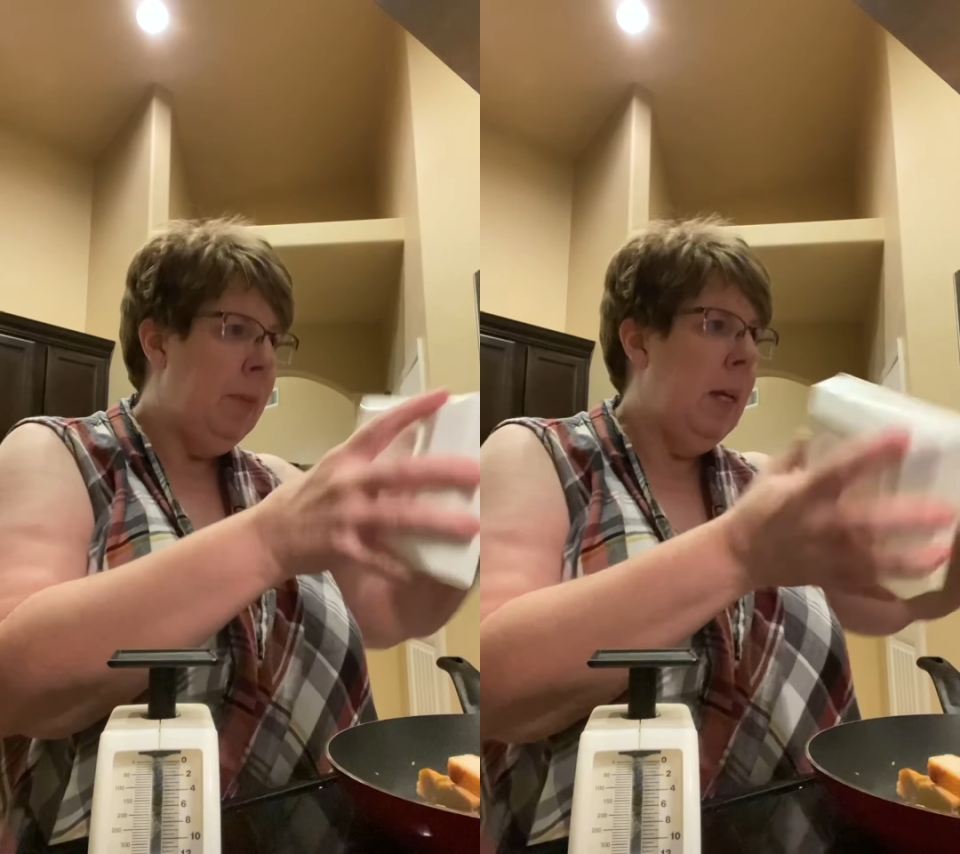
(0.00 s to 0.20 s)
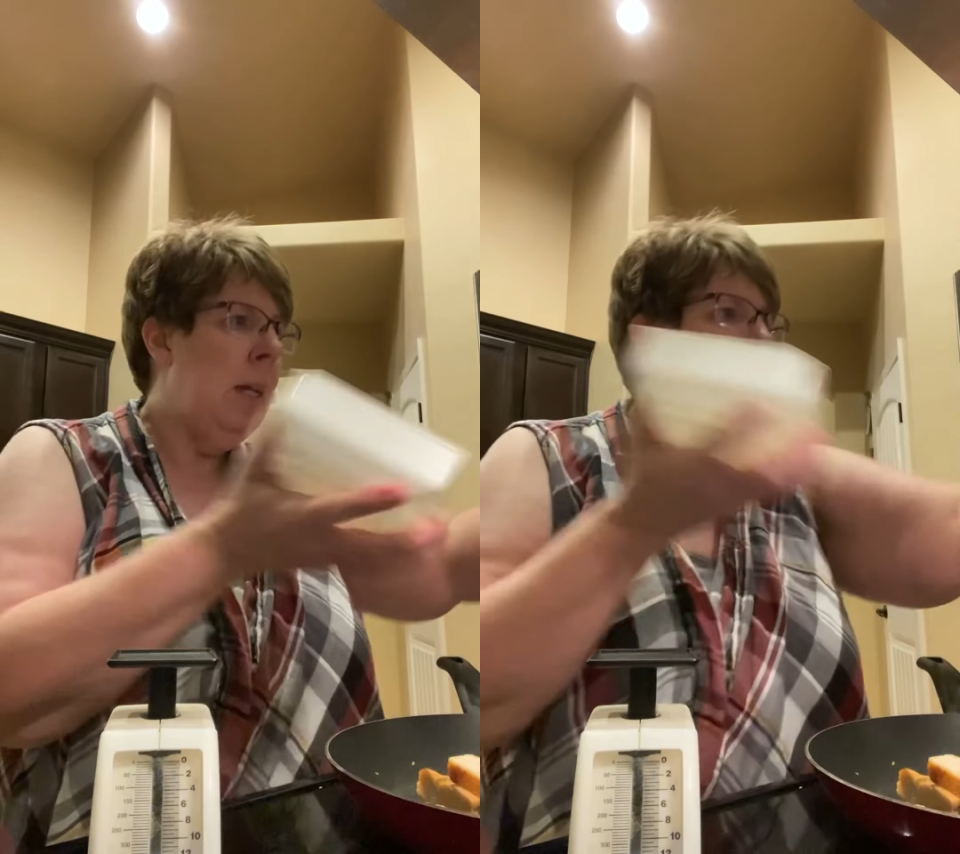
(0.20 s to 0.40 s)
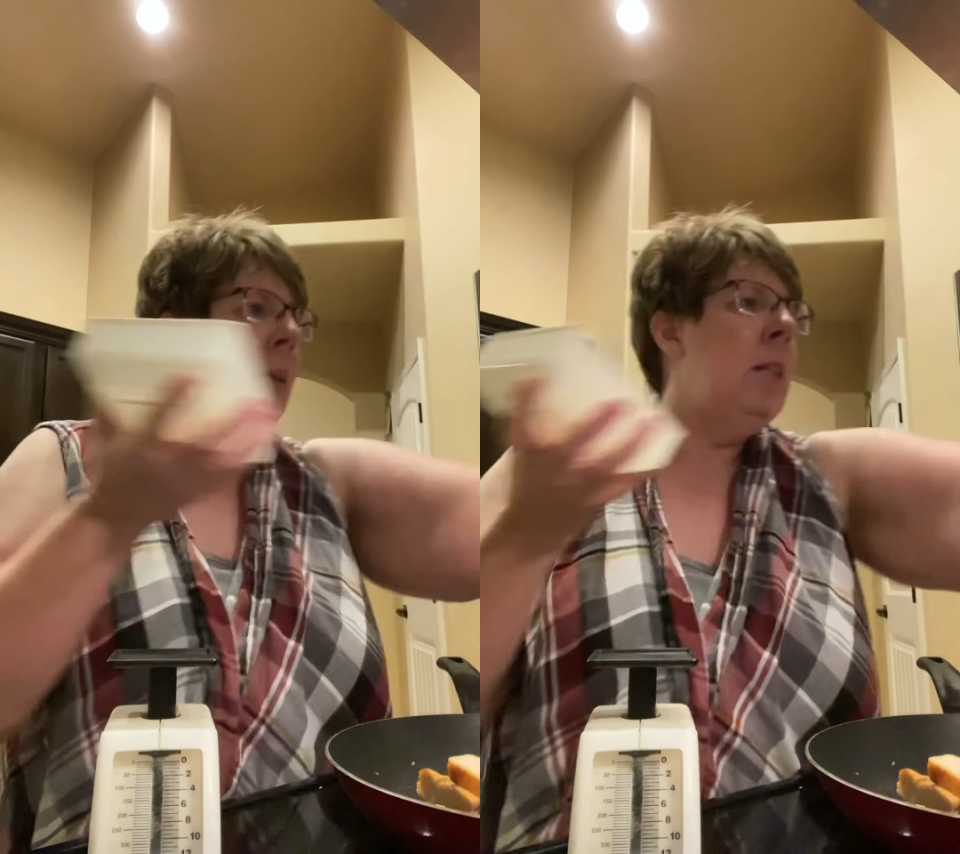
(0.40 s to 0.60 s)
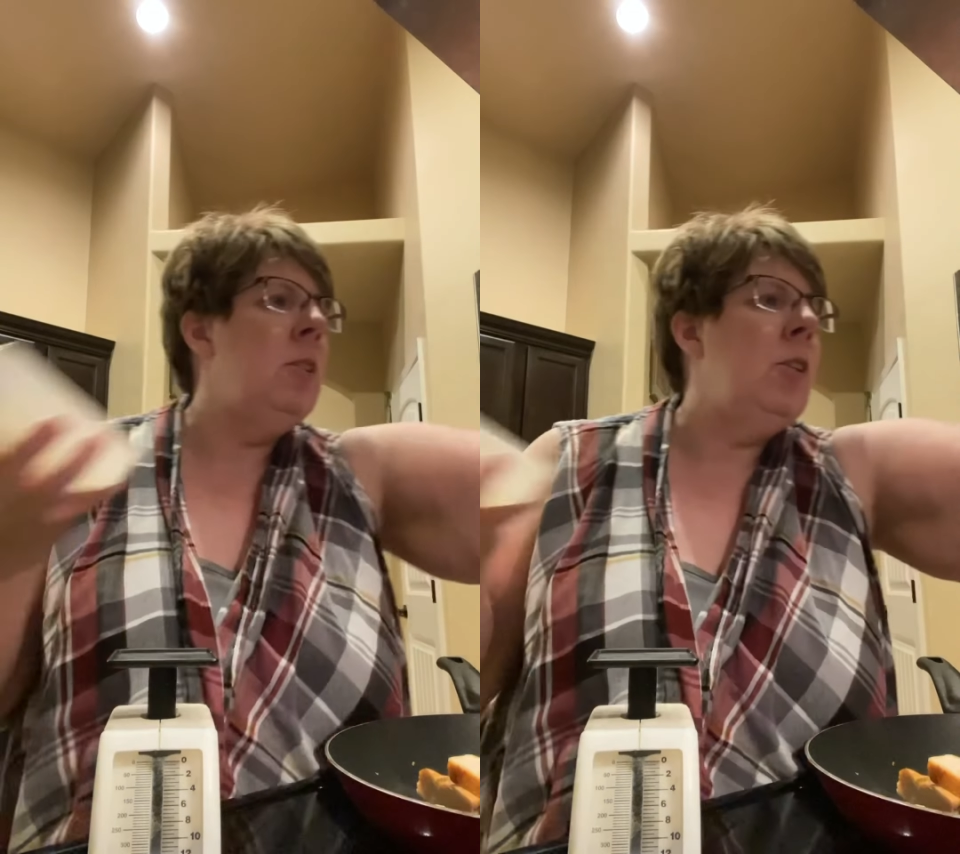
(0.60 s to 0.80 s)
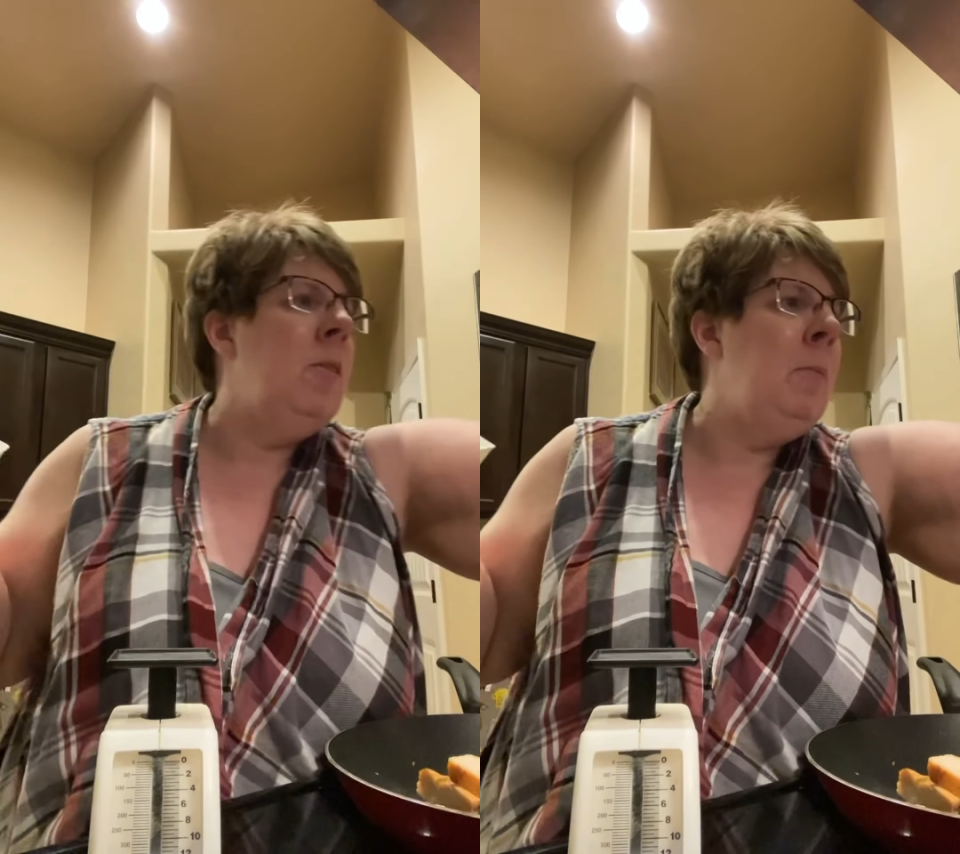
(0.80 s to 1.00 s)
I am going to
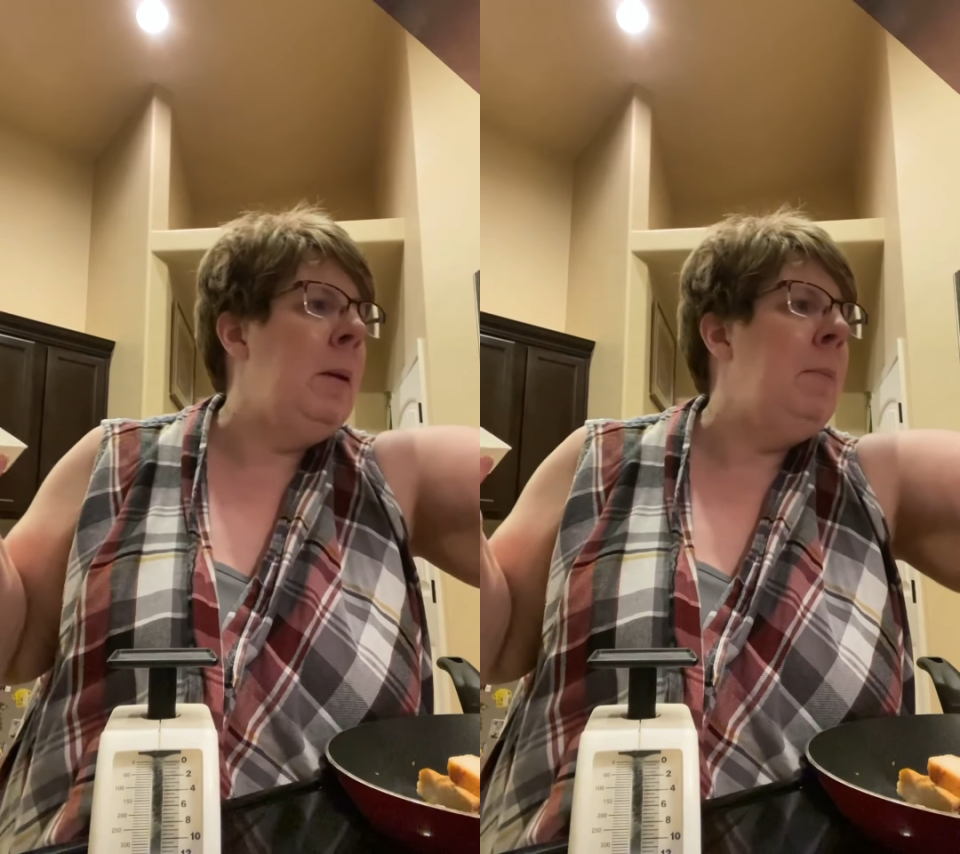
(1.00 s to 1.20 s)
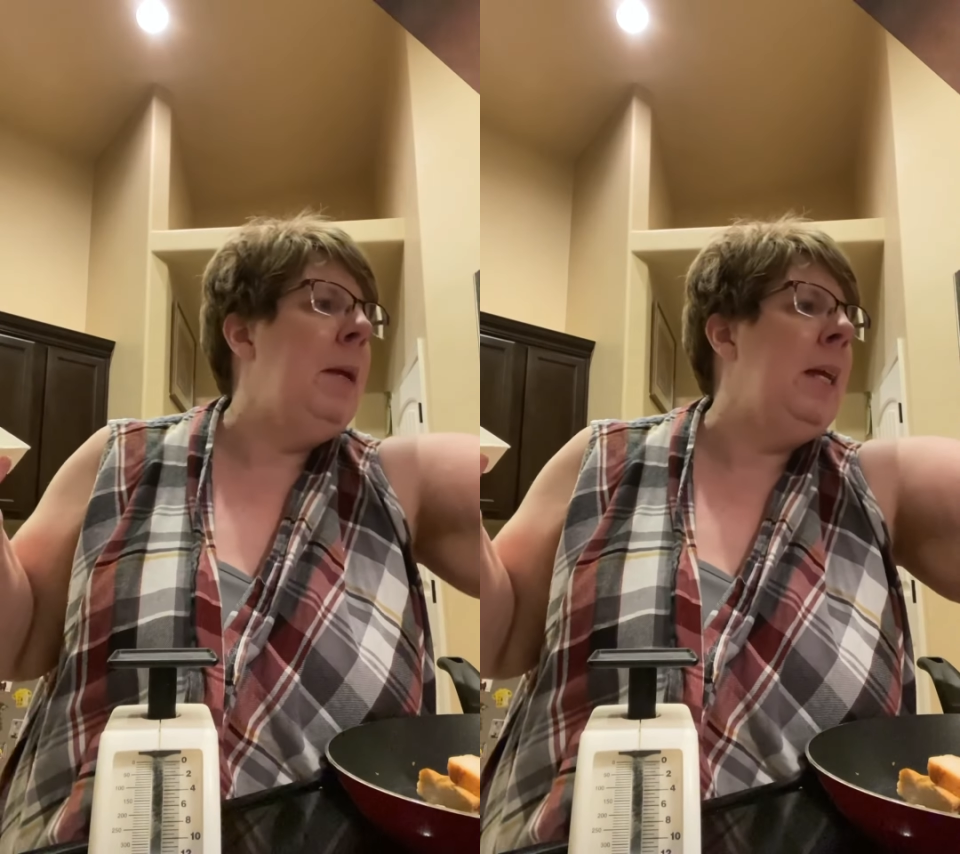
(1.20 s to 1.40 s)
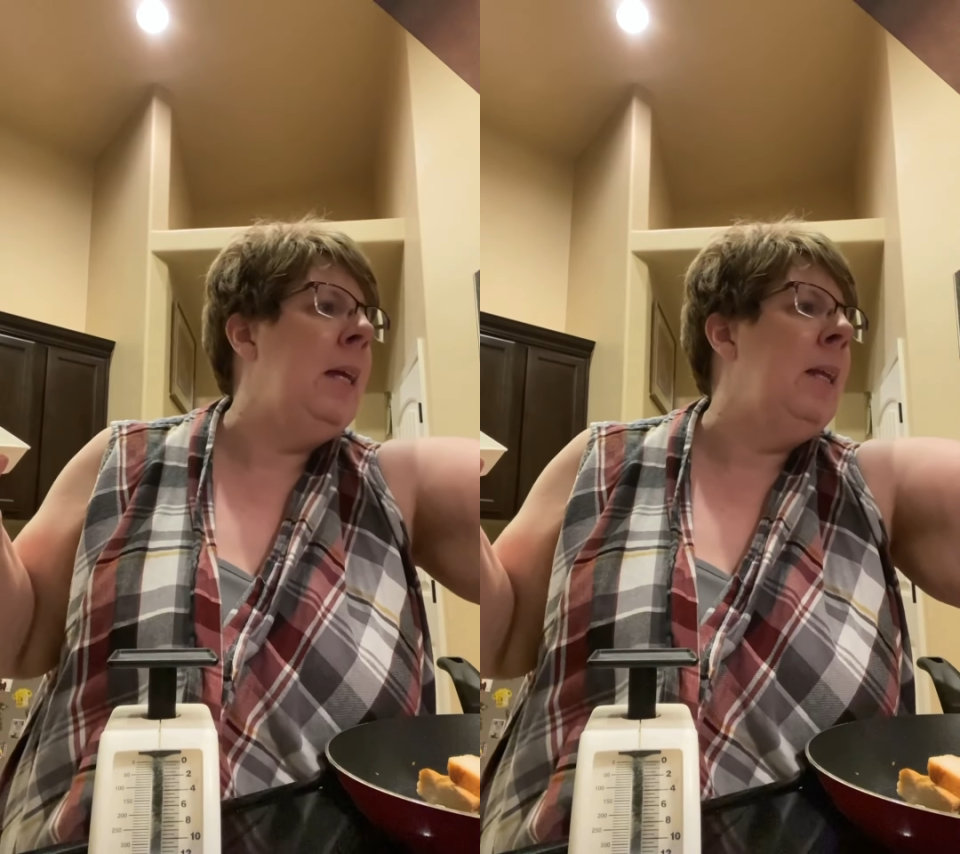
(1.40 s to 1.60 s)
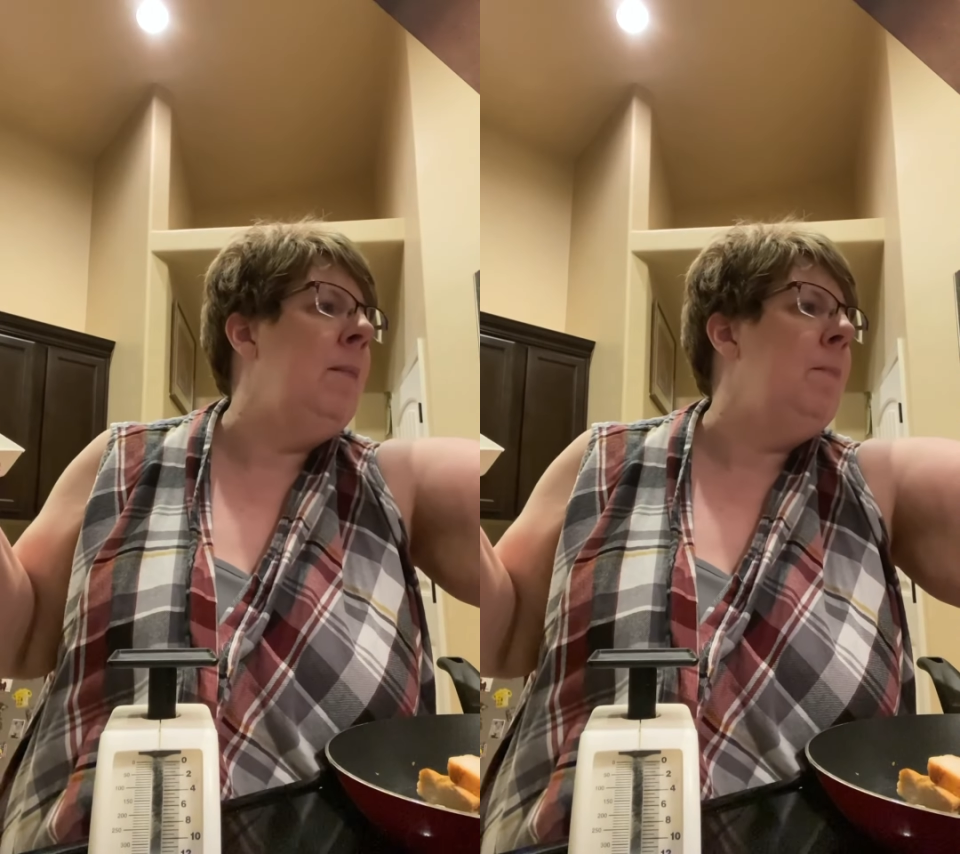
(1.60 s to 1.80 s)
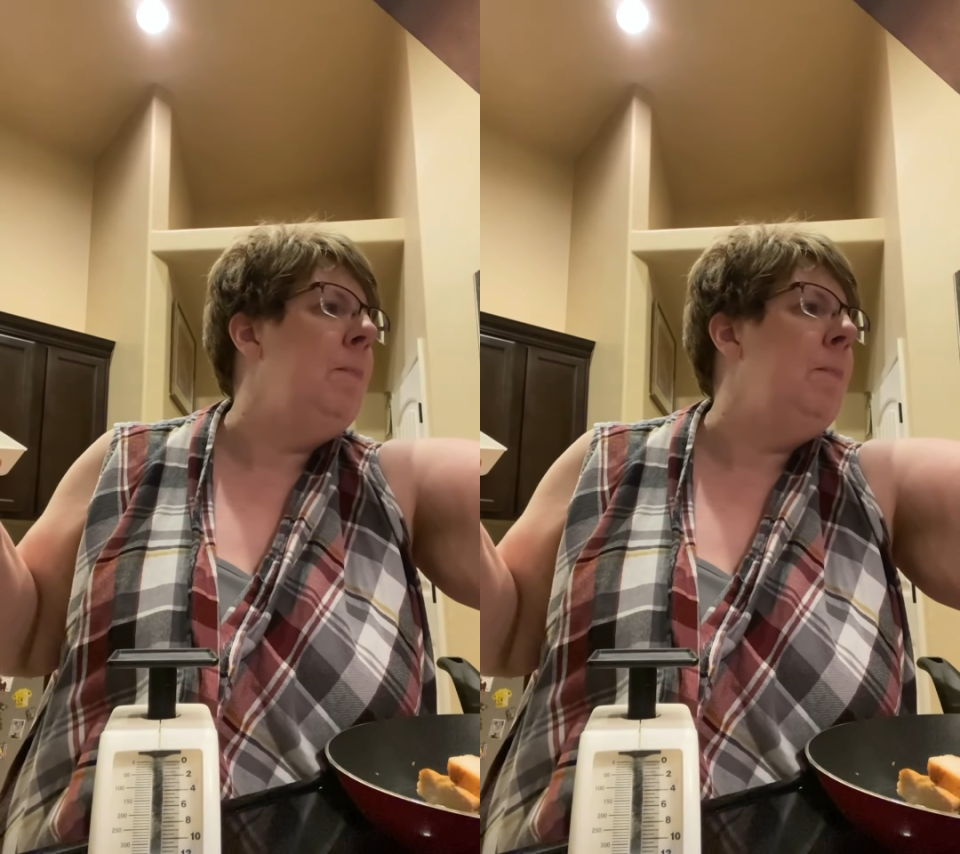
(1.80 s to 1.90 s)
turn on my pan.